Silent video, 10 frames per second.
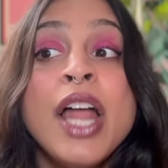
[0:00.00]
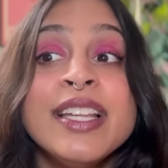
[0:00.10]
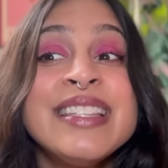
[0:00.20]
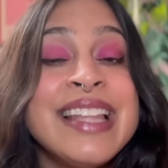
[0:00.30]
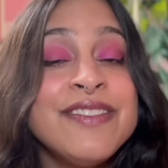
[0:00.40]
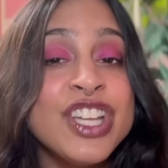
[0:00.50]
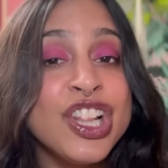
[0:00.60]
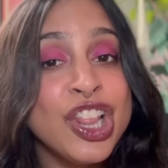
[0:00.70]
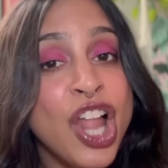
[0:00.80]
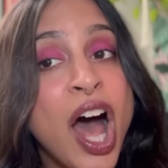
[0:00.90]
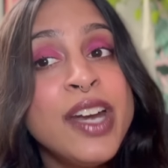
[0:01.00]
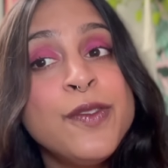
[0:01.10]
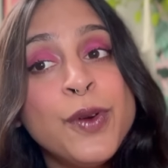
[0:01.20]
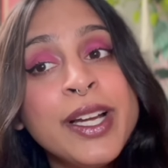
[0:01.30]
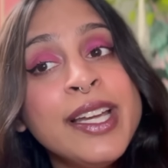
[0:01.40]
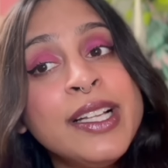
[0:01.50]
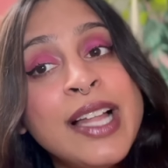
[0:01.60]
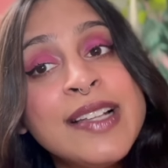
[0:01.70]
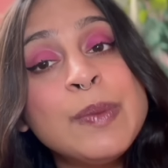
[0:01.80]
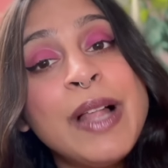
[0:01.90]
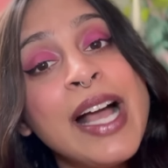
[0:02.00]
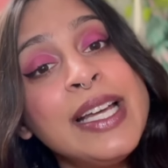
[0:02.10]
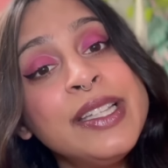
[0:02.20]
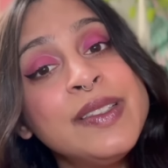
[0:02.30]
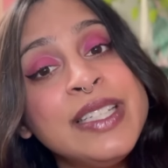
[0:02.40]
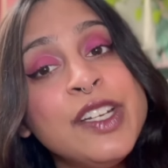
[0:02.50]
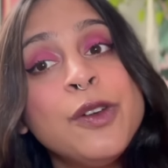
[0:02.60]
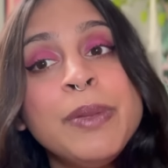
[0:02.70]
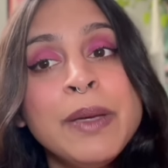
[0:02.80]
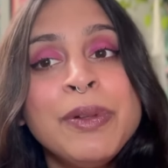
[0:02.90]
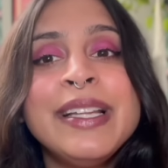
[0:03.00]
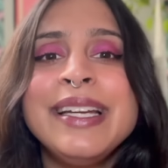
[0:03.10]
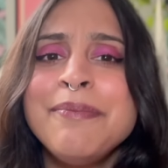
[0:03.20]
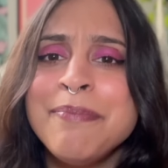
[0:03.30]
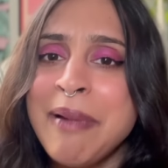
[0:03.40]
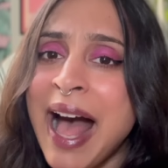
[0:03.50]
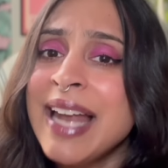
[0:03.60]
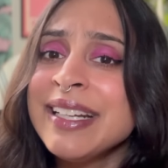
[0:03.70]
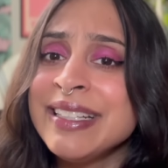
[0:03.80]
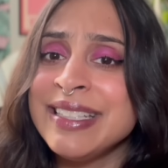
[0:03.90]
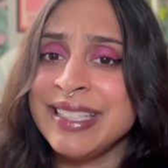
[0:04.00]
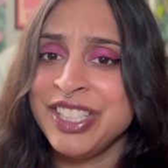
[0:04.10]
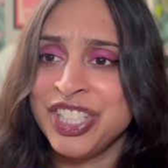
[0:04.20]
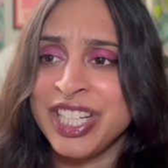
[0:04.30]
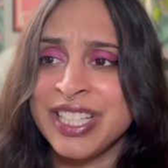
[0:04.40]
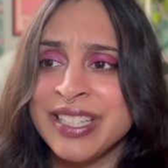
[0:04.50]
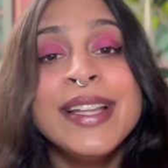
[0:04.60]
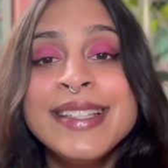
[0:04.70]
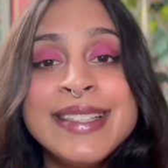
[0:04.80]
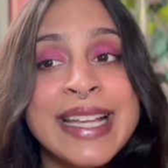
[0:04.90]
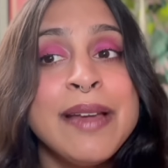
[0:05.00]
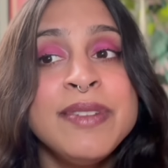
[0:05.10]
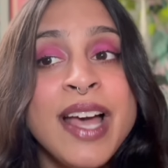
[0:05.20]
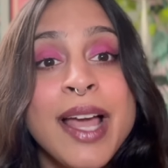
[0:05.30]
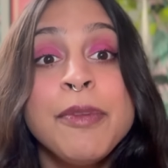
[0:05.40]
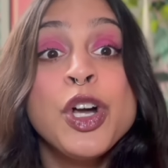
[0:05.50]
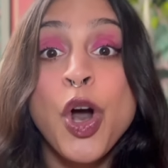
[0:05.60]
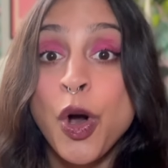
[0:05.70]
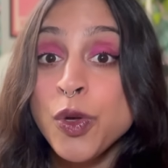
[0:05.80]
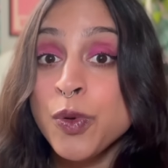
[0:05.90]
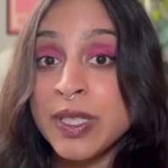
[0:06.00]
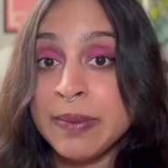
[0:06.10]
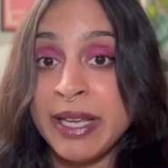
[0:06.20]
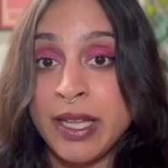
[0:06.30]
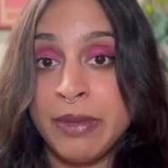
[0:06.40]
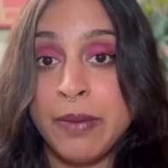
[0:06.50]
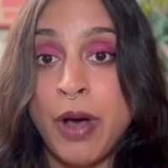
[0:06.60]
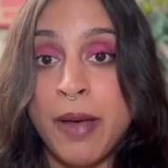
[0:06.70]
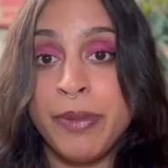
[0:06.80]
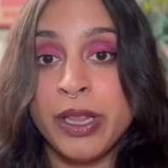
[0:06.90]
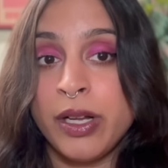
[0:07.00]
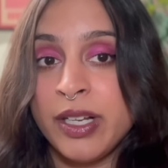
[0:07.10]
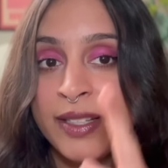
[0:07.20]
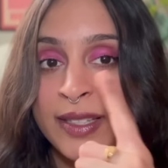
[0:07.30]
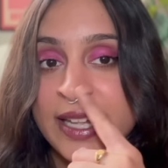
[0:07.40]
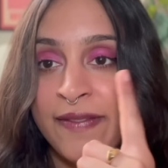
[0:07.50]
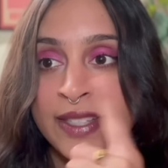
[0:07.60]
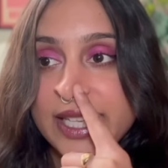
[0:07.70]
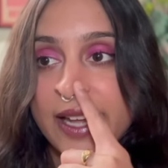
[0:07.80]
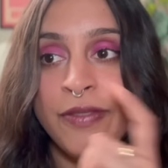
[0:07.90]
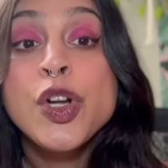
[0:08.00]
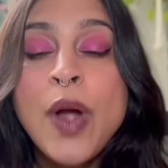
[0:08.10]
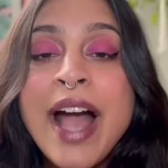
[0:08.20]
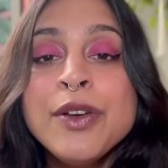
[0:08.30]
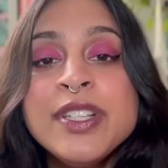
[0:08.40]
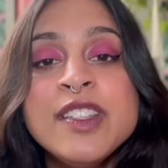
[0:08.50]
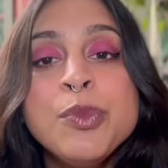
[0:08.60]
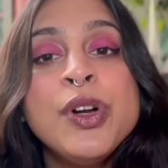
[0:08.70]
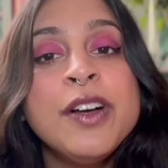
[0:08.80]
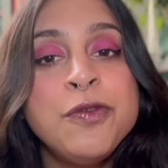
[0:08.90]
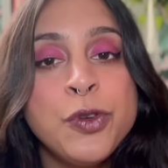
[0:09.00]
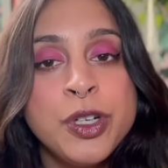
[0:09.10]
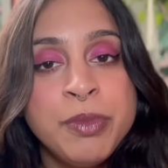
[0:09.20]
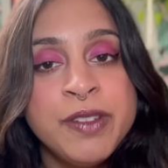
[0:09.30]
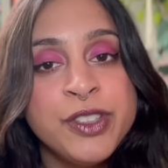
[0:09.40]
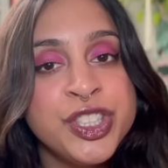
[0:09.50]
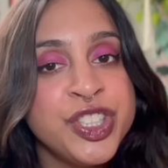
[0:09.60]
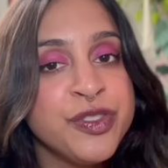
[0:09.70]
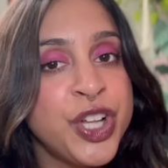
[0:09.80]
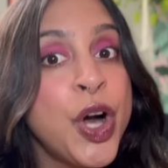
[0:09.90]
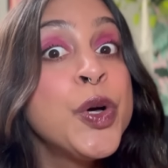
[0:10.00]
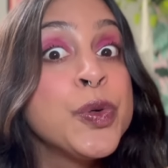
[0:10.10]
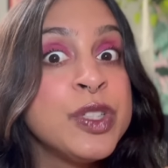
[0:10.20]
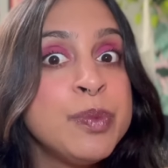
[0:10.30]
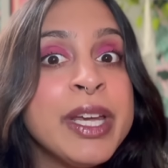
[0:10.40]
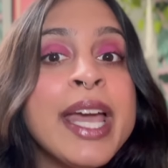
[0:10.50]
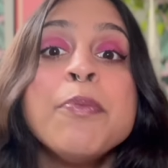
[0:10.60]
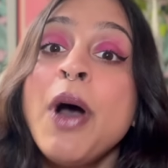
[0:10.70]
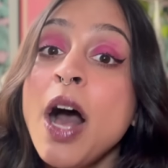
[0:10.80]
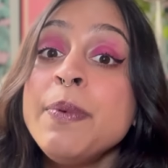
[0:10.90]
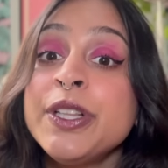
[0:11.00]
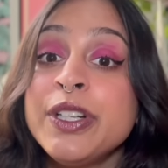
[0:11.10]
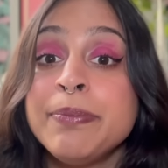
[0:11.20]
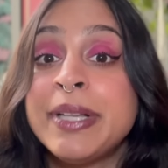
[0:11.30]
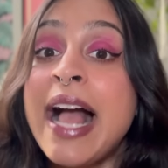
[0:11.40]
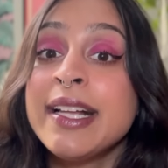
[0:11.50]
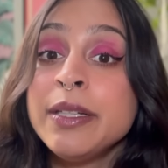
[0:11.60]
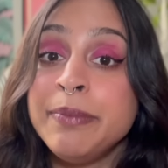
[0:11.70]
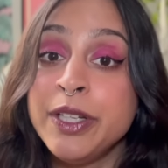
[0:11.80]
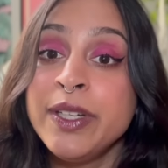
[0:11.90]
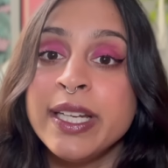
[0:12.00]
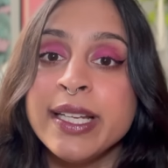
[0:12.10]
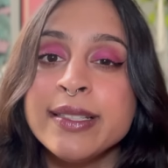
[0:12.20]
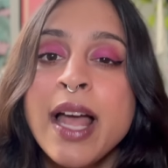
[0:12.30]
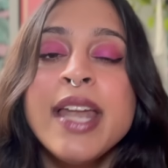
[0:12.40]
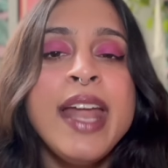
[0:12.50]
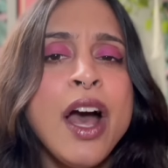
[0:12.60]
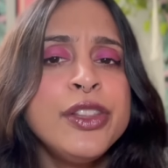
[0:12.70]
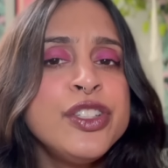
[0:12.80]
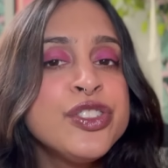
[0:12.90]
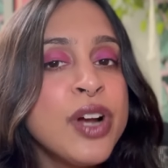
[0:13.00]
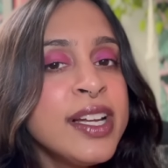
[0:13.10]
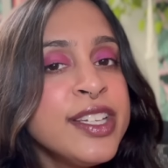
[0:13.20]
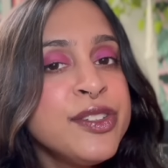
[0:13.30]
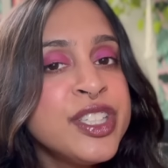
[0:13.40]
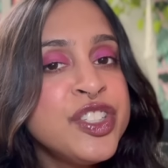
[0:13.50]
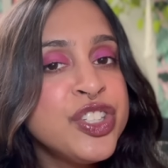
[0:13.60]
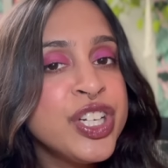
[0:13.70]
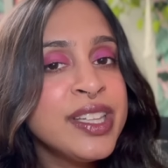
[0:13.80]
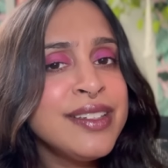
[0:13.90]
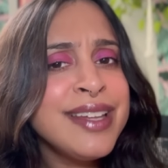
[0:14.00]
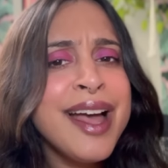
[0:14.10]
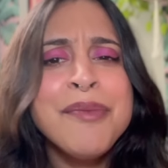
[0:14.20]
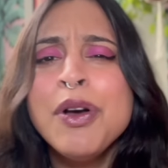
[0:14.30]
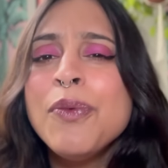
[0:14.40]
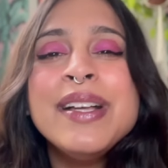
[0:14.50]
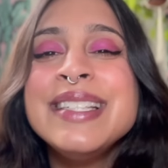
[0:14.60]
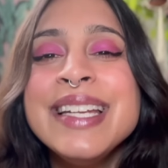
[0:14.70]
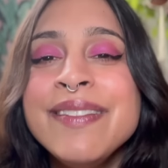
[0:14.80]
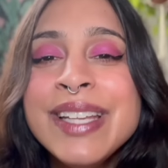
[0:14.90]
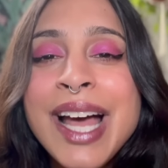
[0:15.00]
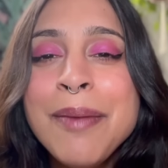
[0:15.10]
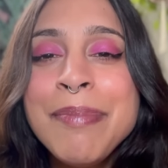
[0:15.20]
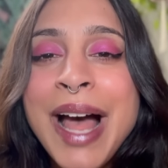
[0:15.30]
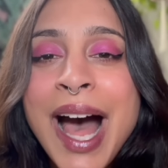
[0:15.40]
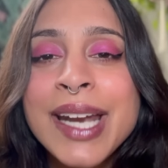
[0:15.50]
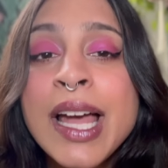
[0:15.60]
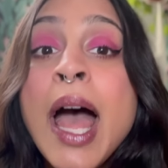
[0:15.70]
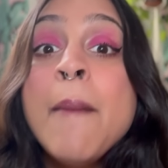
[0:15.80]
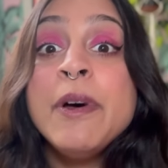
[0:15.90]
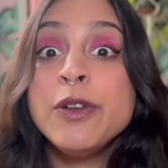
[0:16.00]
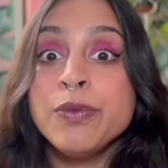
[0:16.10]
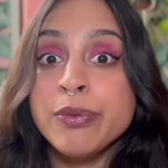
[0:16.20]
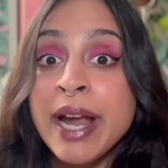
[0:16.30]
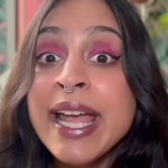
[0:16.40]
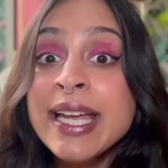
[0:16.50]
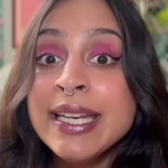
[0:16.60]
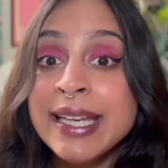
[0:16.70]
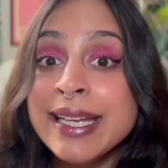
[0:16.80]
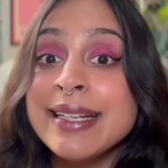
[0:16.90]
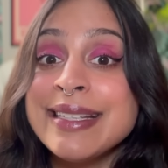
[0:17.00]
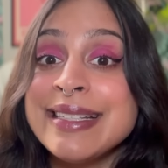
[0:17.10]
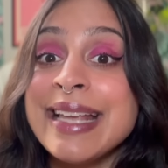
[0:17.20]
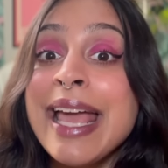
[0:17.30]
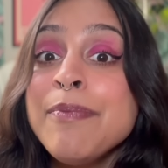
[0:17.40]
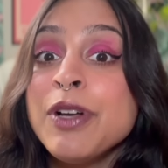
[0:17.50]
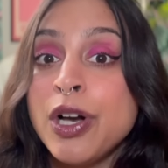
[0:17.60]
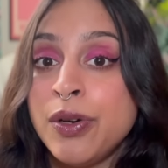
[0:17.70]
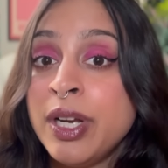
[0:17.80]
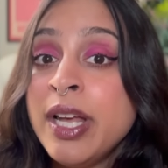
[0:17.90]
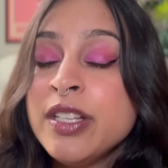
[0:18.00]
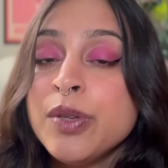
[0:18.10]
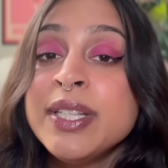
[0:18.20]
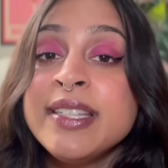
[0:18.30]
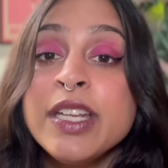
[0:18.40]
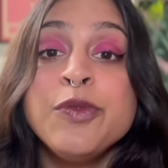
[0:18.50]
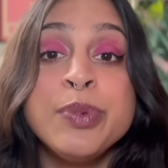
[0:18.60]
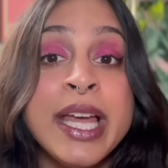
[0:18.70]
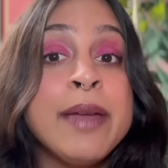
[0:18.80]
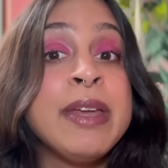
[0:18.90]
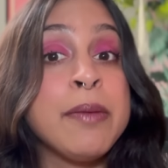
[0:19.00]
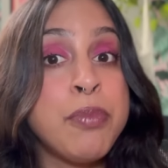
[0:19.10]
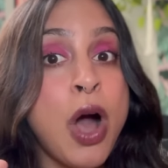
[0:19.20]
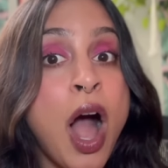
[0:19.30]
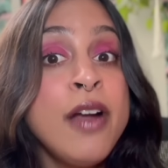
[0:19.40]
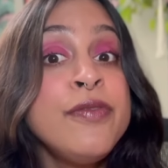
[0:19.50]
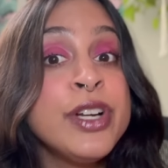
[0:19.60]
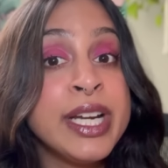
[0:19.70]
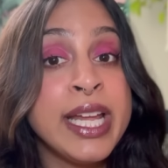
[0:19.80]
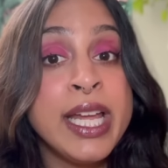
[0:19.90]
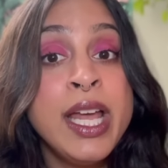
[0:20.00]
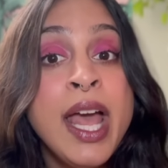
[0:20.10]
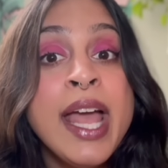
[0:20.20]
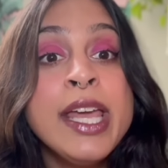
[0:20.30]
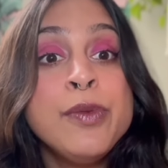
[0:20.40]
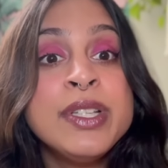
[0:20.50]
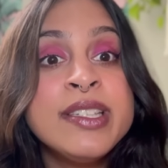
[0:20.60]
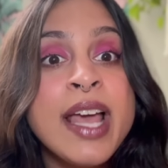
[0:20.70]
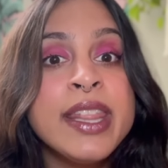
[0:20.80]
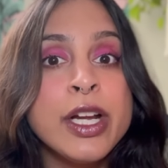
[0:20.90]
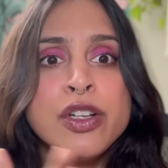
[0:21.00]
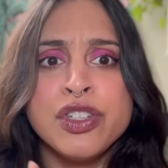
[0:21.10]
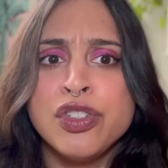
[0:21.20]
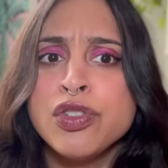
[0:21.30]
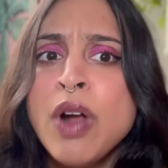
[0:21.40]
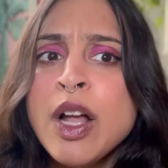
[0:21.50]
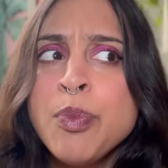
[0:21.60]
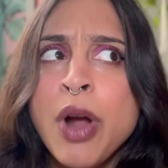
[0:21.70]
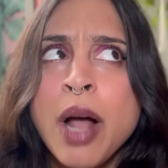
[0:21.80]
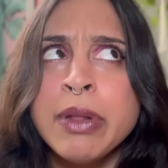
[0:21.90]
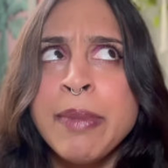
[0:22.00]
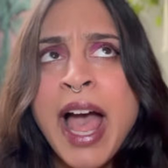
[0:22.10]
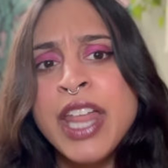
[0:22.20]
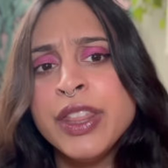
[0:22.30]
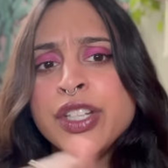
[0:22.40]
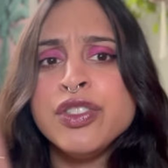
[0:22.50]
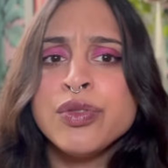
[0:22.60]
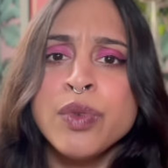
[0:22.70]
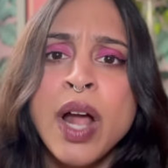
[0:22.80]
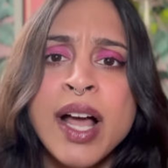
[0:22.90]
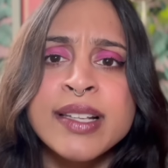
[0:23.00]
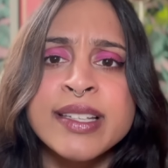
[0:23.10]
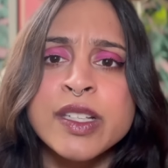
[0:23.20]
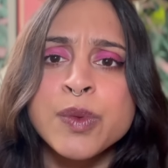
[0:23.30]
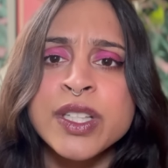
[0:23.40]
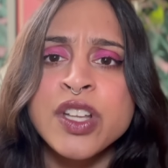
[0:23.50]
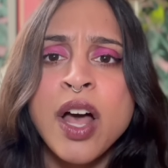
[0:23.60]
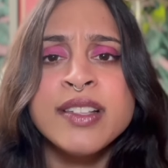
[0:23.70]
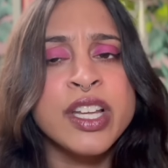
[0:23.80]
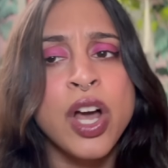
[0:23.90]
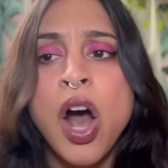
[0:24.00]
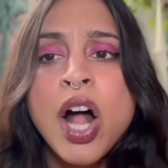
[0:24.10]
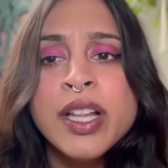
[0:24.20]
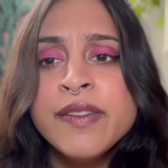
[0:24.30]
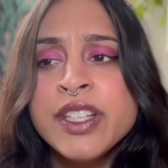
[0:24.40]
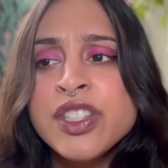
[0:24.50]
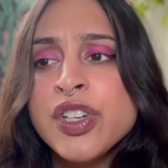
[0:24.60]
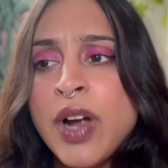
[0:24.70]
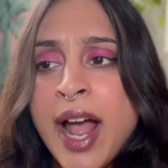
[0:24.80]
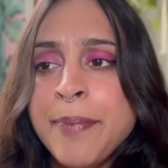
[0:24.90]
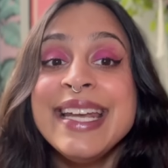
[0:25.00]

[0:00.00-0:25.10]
This left a lot of working class black and Latino people in bad condition. At the same time, Coke was becoming popular. Sniff, sniff. Crack was the more affordable version of Coke, which became popular in black communities. Now, the drug usage during that time wasn't even that bad, but Reagan needed a scapegoat. So instead of blaming poverty, he would say there is a drug problem and the drugs is what's causing all of this crime.